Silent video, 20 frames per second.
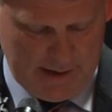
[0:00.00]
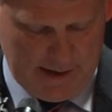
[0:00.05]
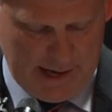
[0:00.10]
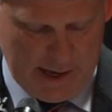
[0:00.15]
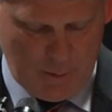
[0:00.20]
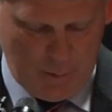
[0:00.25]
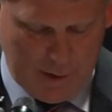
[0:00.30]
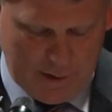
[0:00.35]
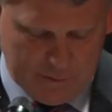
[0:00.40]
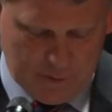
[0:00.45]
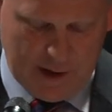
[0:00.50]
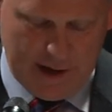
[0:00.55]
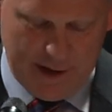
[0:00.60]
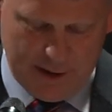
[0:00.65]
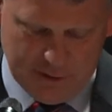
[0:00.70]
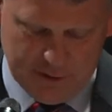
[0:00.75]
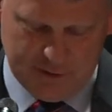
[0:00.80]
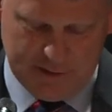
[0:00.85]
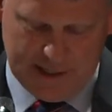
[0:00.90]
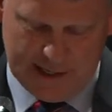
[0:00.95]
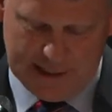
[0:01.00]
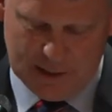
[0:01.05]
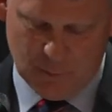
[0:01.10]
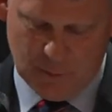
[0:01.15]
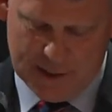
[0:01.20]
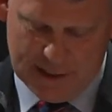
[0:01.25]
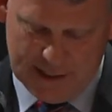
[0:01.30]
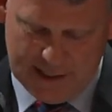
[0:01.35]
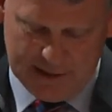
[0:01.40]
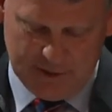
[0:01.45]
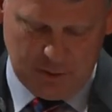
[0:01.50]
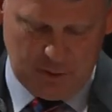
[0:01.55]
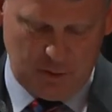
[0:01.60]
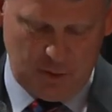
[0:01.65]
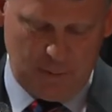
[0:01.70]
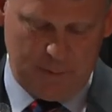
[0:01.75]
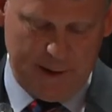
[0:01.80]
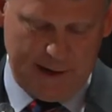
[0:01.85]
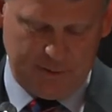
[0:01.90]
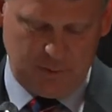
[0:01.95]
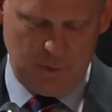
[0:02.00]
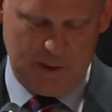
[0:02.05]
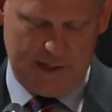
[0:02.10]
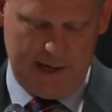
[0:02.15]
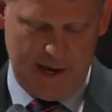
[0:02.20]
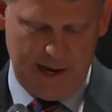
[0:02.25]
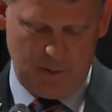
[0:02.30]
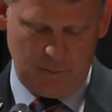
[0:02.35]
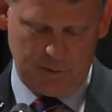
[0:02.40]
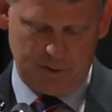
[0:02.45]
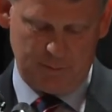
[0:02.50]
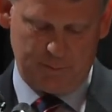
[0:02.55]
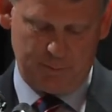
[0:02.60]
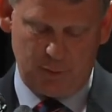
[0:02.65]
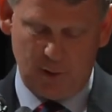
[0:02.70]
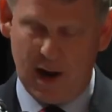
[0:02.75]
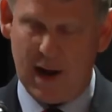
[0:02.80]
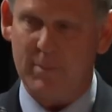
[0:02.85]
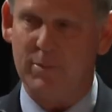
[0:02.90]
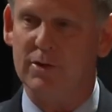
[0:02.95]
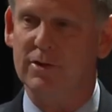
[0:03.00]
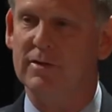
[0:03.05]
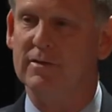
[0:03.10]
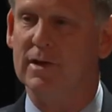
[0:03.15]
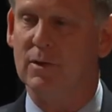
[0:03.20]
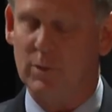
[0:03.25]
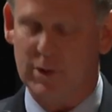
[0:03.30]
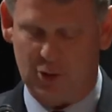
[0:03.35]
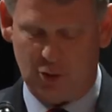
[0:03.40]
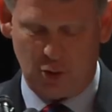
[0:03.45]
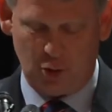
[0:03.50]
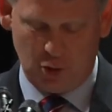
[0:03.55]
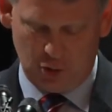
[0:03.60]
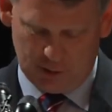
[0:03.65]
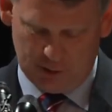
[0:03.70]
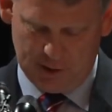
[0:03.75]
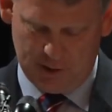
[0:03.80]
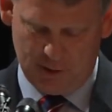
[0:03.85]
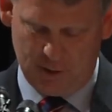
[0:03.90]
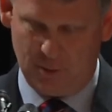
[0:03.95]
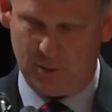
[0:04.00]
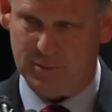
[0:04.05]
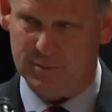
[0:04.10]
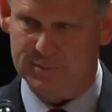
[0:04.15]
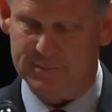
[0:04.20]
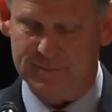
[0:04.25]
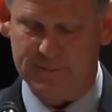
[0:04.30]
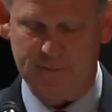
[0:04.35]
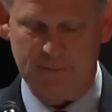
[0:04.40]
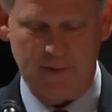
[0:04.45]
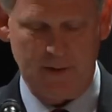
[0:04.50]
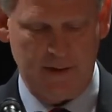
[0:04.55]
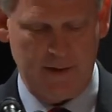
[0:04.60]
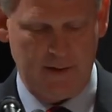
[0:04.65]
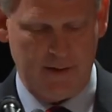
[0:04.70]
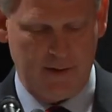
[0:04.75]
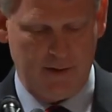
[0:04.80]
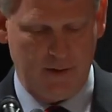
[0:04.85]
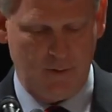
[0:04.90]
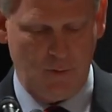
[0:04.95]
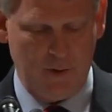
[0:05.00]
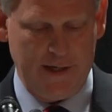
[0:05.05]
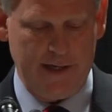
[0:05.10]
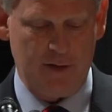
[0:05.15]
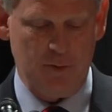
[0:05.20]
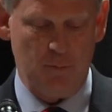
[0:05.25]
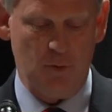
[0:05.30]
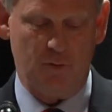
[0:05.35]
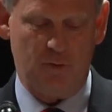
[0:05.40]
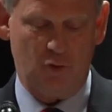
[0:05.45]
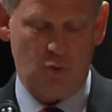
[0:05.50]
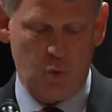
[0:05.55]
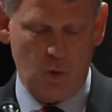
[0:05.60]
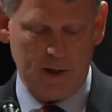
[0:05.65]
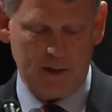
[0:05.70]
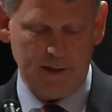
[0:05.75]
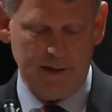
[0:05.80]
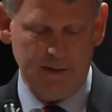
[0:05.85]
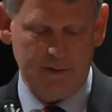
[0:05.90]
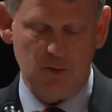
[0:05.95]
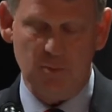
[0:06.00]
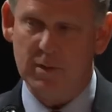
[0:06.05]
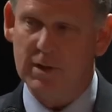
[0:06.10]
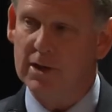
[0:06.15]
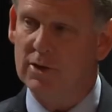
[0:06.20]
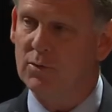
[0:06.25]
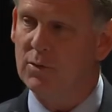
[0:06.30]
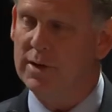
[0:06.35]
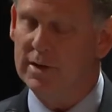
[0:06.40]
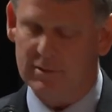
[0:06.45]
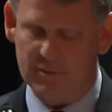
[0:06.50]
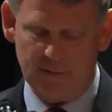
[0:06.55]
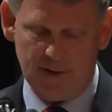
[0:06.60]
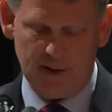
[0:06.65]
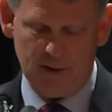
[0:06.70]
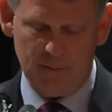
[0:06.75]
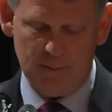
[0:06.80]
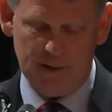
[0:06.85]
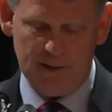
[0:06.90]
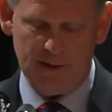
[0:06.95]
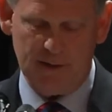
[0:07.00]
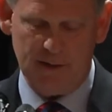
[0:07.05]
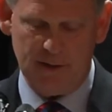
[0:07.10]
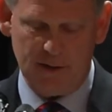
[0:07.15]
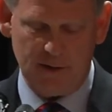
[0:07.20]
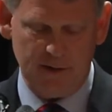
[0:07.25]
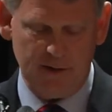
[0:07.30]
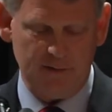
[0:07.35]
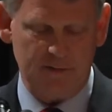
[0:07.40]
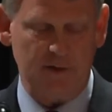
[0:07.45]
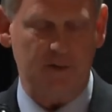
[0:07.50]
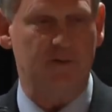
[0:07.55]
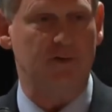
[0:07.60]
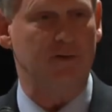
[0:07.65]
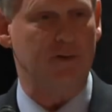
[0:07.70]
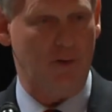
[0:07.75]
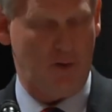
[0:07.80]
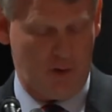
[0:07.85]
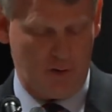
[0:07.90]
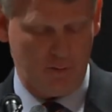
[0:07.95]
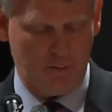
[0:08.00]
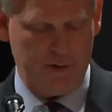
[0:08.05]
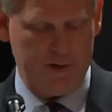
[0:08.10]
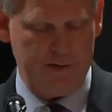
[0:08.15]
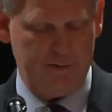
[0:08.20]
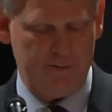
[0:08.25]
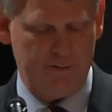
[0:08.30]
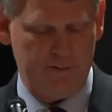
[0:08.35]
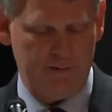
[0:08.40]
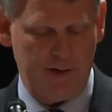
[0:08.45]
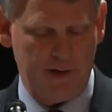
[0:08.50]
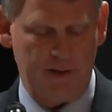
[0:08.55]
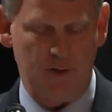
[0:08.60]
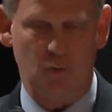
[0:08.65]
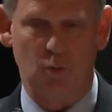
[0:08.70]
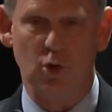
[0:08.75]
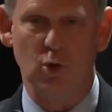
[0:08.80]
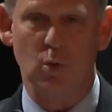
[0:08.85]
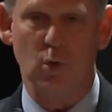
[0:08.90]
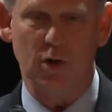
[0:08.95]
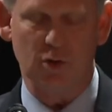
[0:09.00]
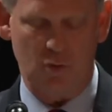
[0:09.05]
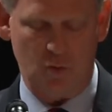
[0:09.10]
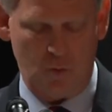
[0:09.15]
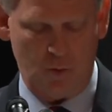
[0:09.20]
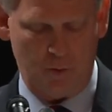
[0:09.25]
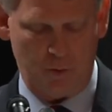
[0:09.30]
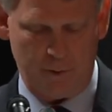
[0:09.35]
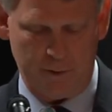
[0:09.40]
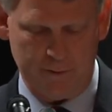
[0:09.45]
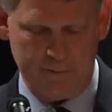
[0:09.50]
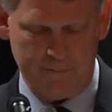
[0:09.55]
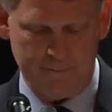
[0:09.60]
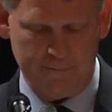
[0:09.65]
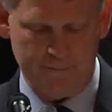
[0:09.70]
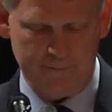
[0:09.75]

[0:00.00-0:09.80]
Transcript: However, I understand that we need to do the best we can with the properties that we currently own. We need to move quickly to begin redevelopment in areas such as Long Reach and the Route 1 corridor.